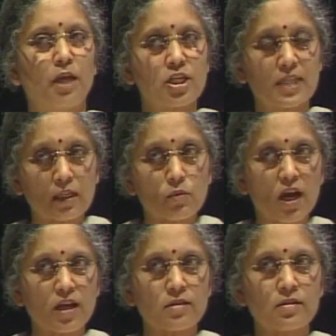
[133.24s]
Because
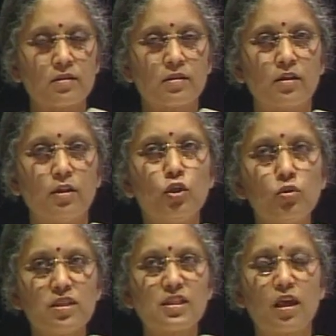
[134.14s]
otherwise,
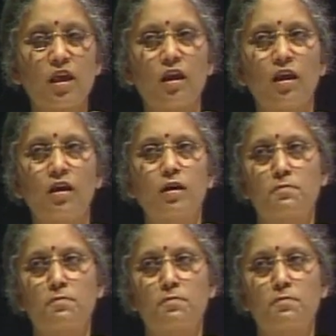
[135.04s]
you will say